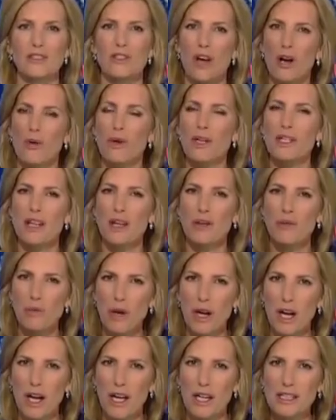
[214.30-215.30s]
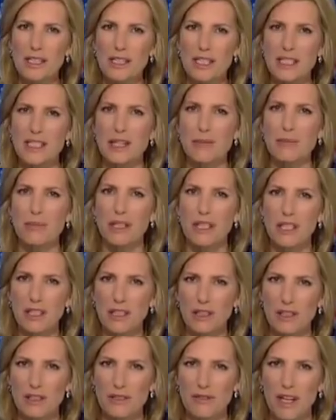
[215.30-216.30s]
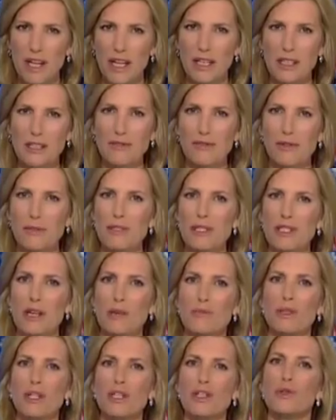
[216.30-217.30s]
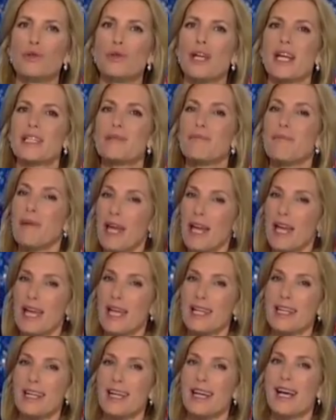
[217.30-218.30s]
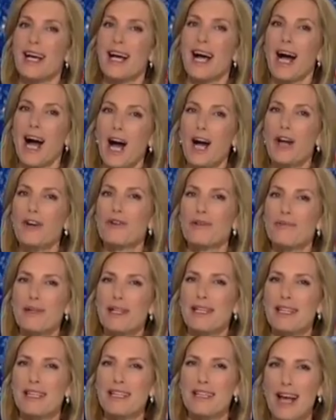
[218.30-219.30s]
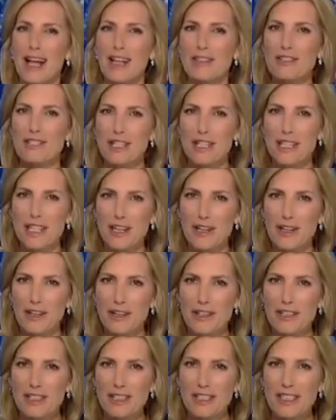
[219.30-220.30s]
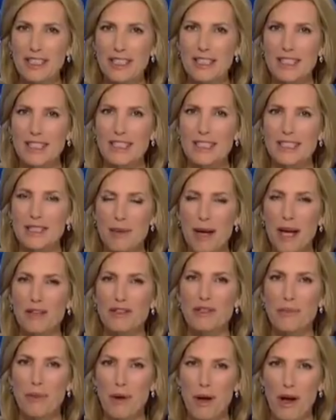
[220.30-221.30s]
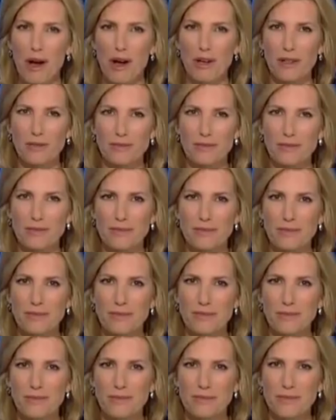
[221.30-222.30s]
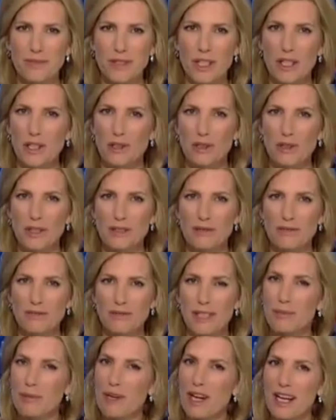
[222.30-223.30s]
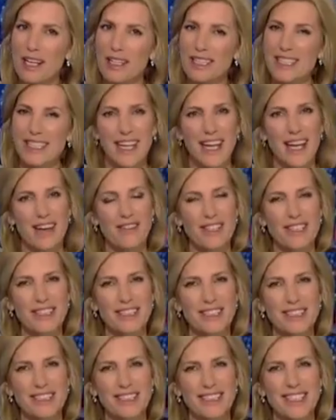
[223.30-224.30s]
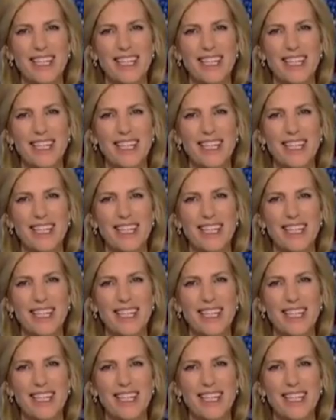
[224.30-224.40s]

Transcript: And it's always unwise to seek political advice from someone who gets paid $100 million a year to bounce a ball. Oh, and LeBron and Kevin,